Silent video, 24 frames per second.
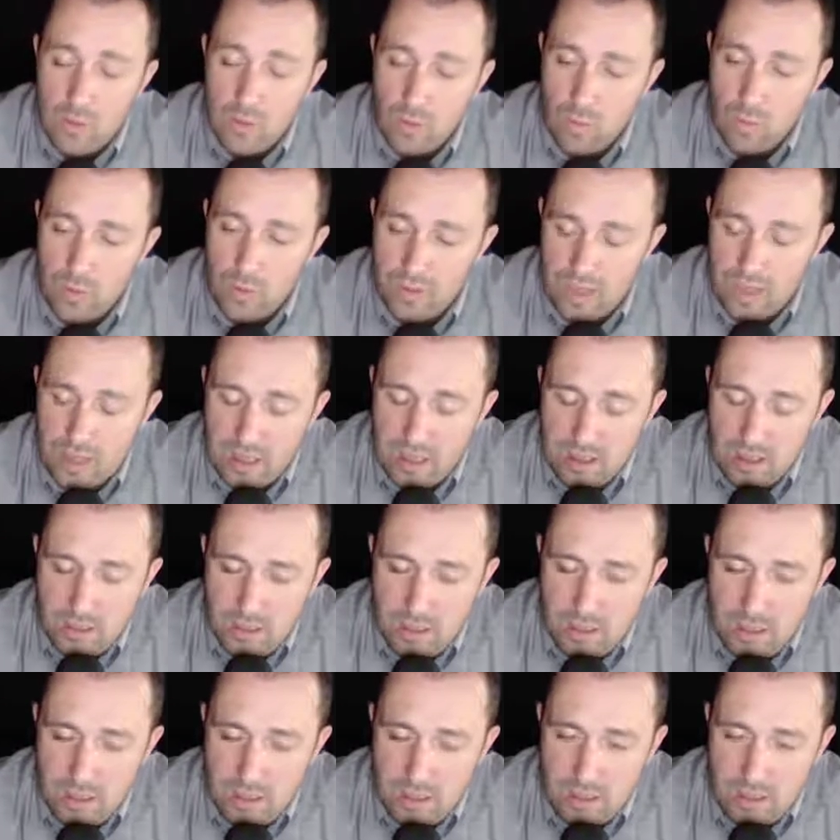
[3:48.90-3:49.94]
one thing
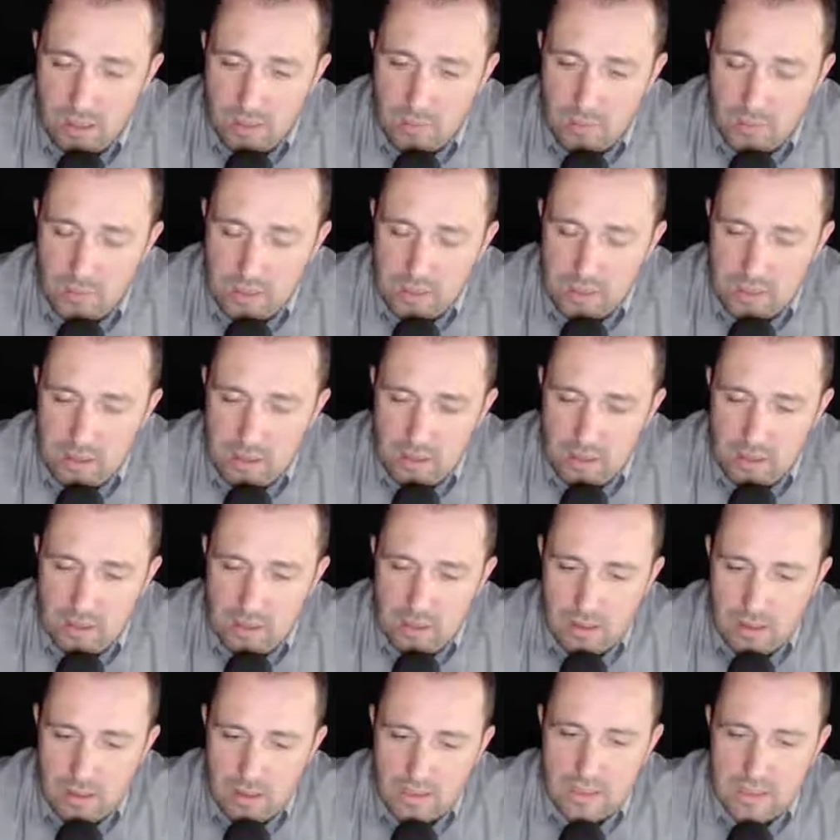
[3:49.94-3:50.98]
that, that we,
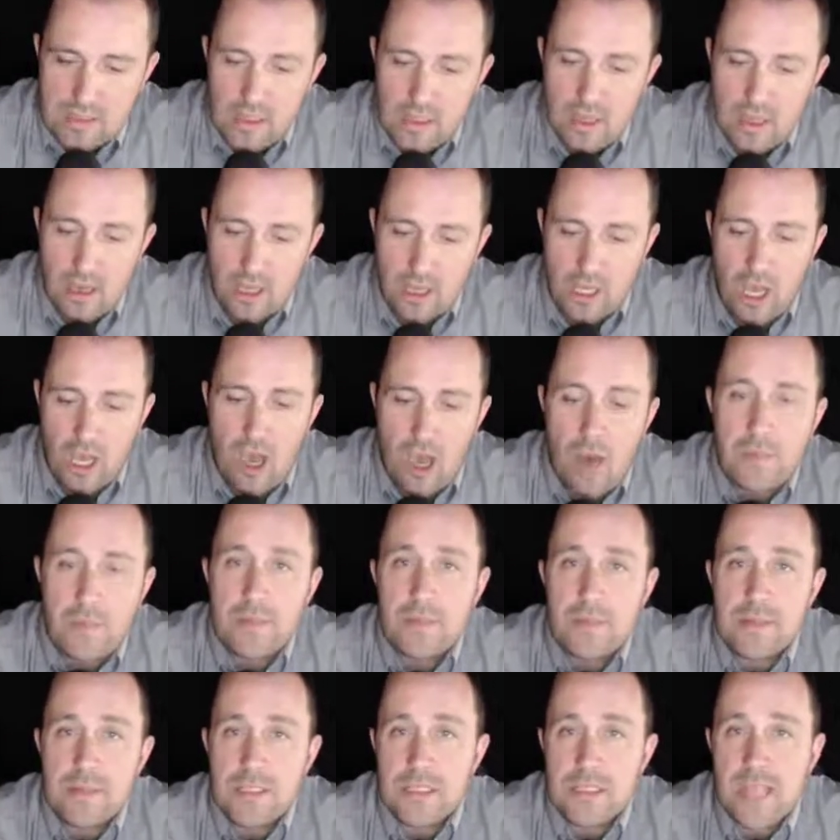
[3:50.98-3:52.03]
this is a
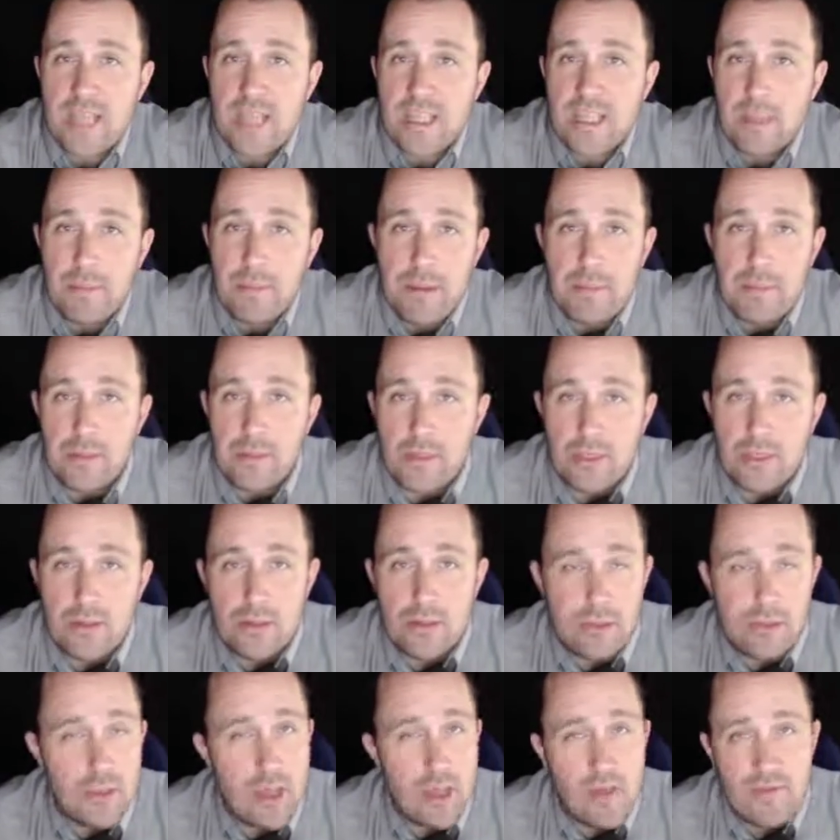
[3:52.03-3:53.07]
common mistake that people do
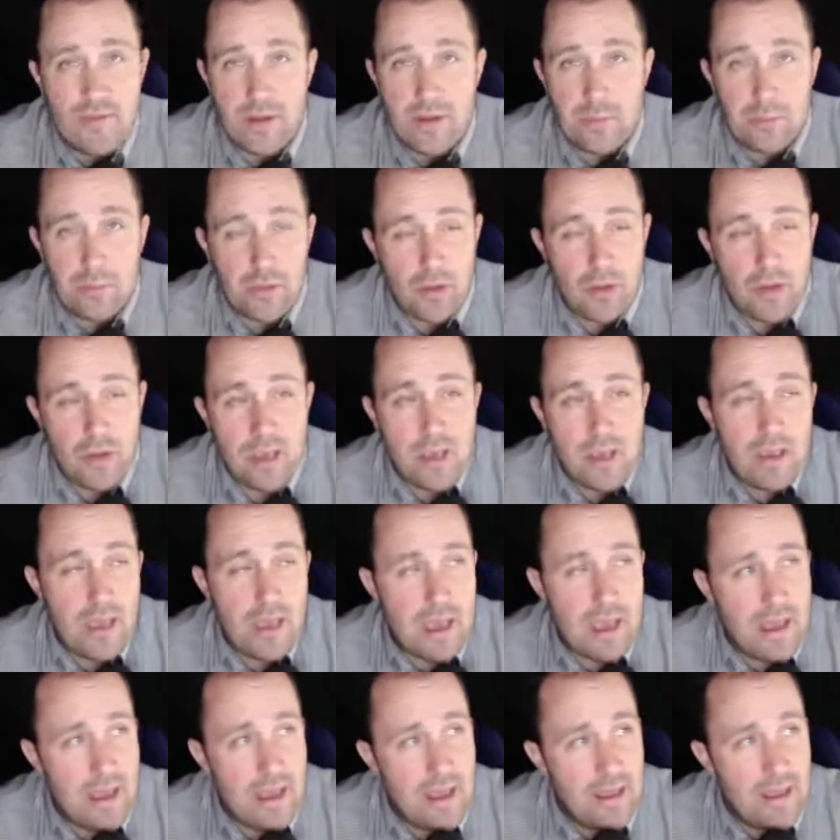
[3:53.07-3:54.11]
is you have an employee
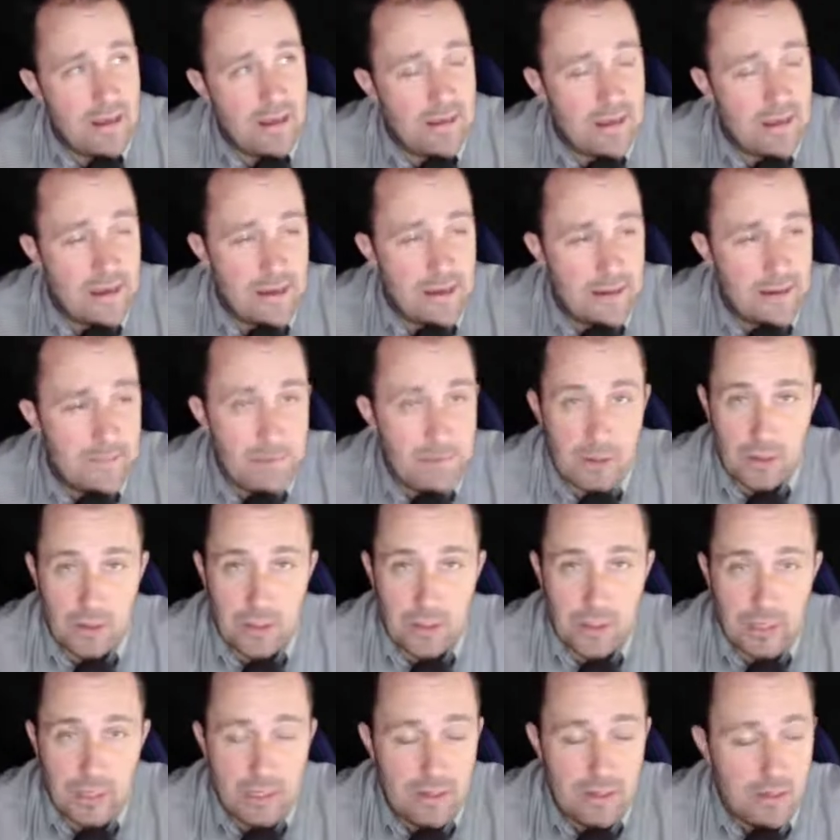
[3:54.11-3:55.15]
and um, they're
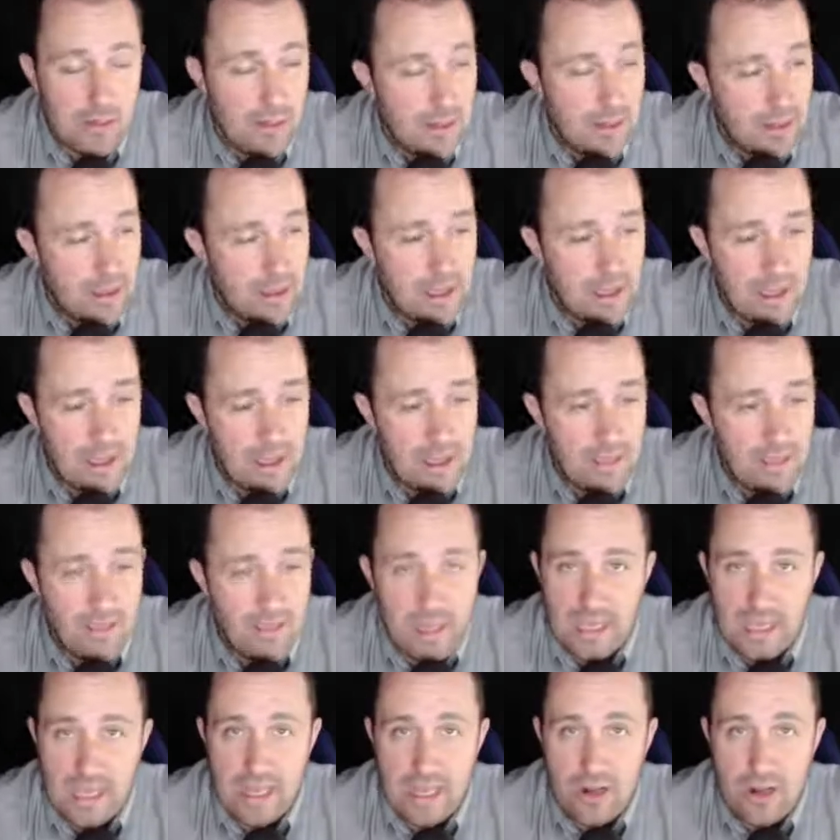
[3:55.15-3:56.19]
good and
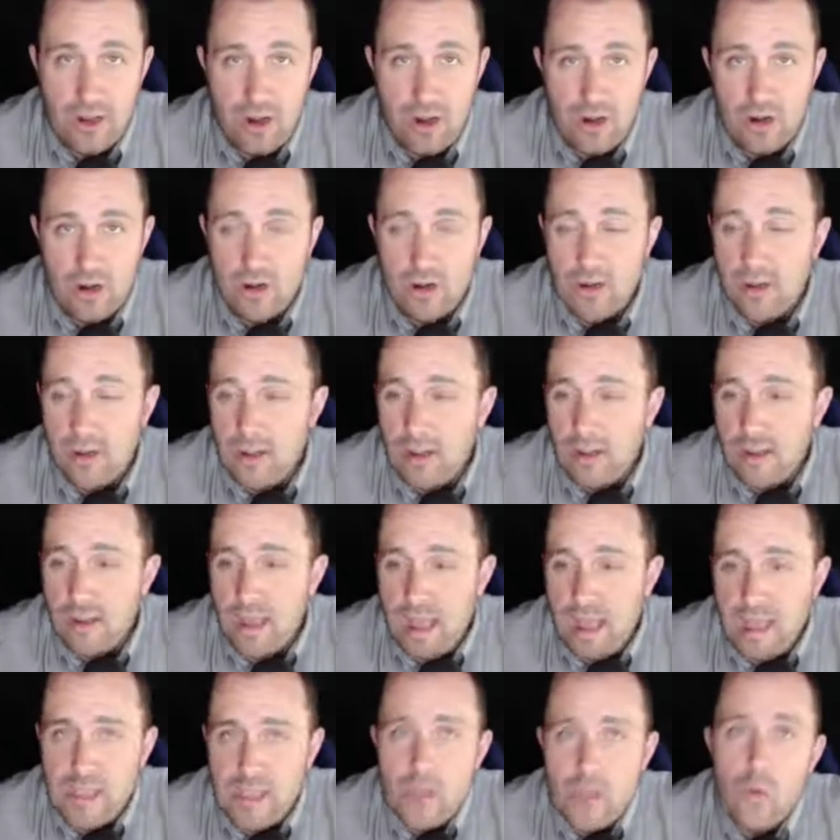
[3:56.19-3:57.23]
they get hurt
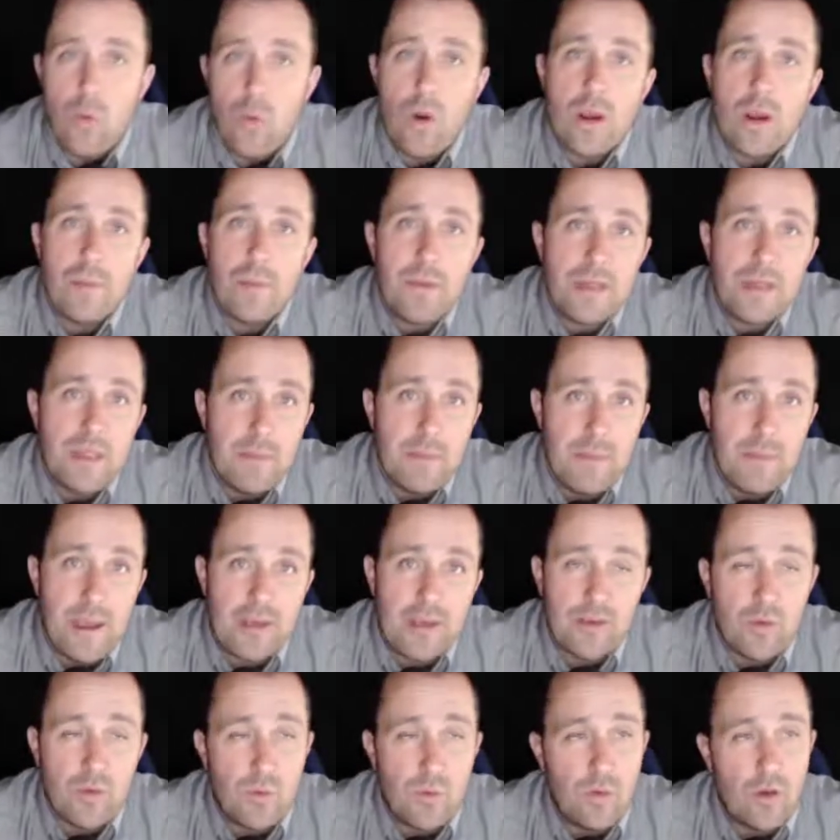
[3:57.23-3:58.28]
and you want to bring them
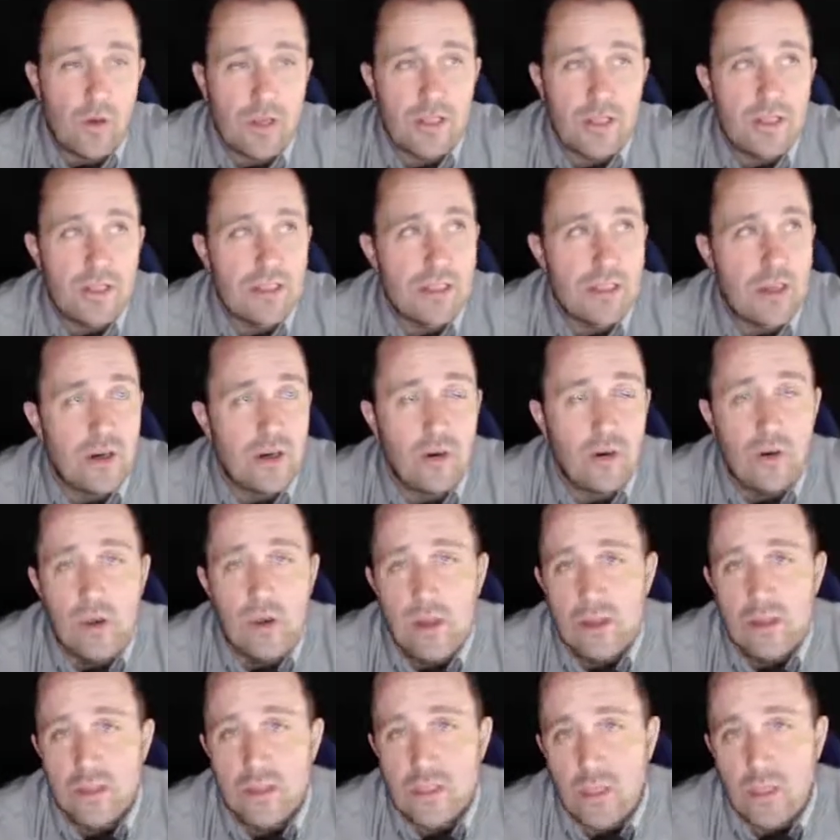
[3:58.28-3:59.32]
back to work. And so,
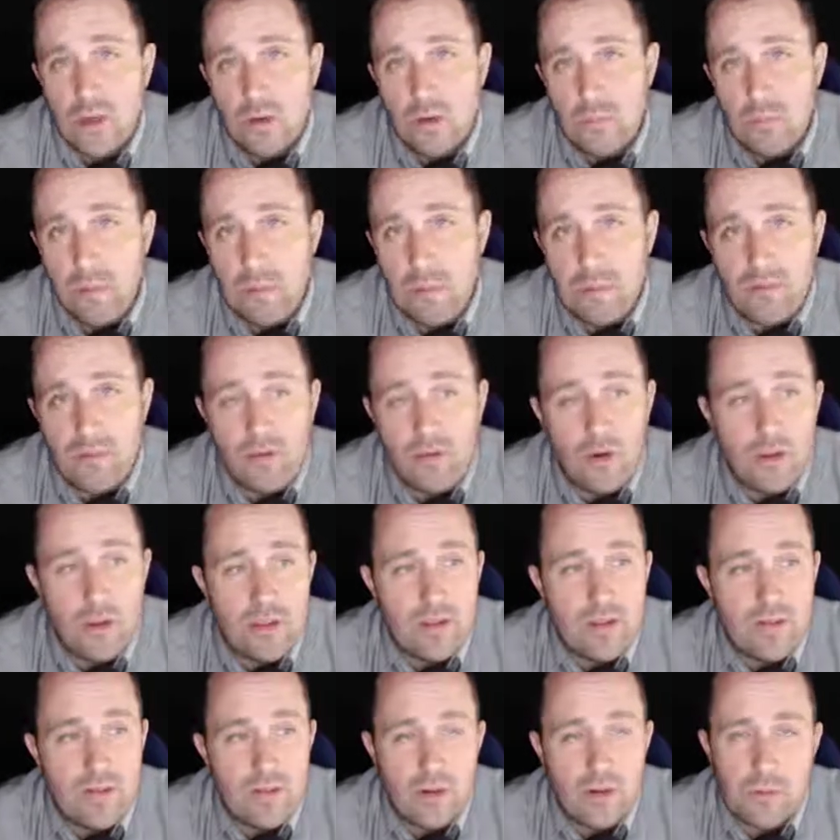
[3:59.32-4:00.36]
so people have of
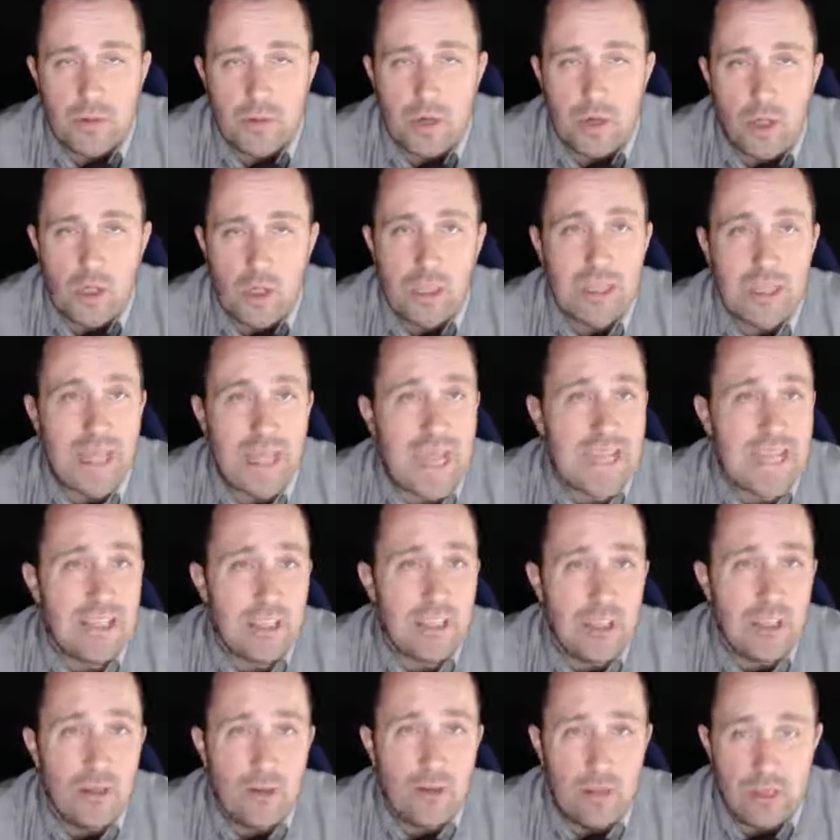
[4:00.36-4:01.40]
this term called light
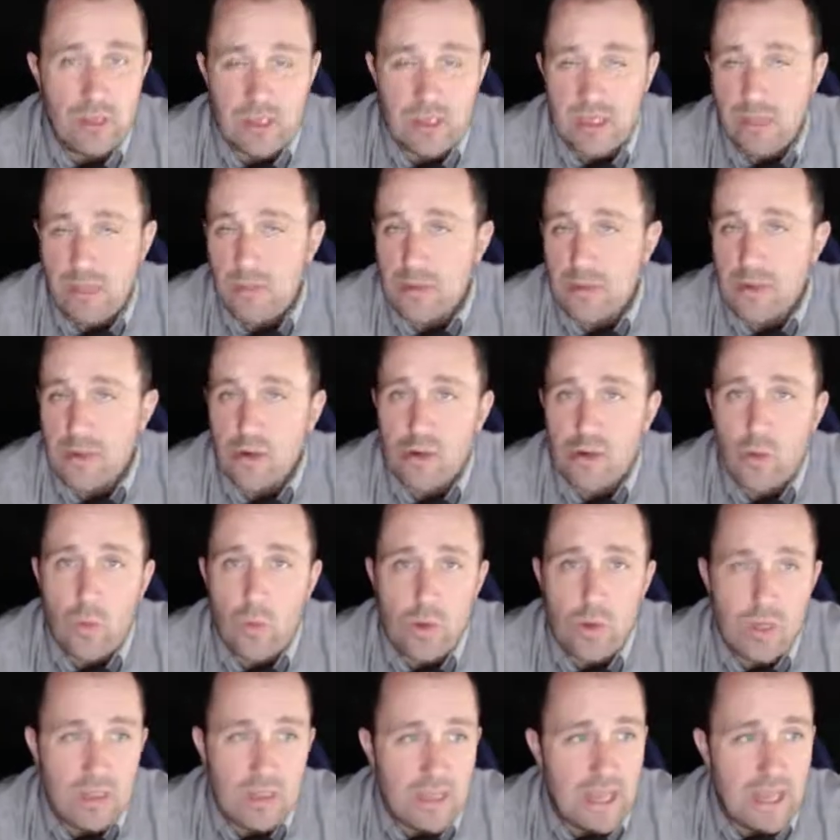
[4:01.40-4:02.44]
duty. Can they return to
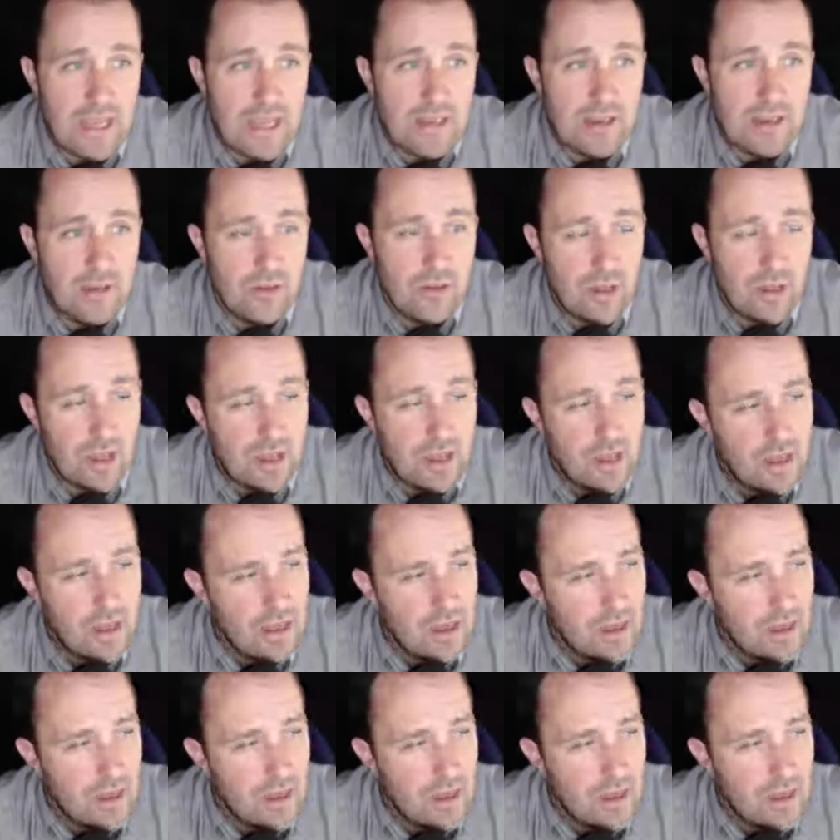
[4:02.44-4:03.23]
work light duty?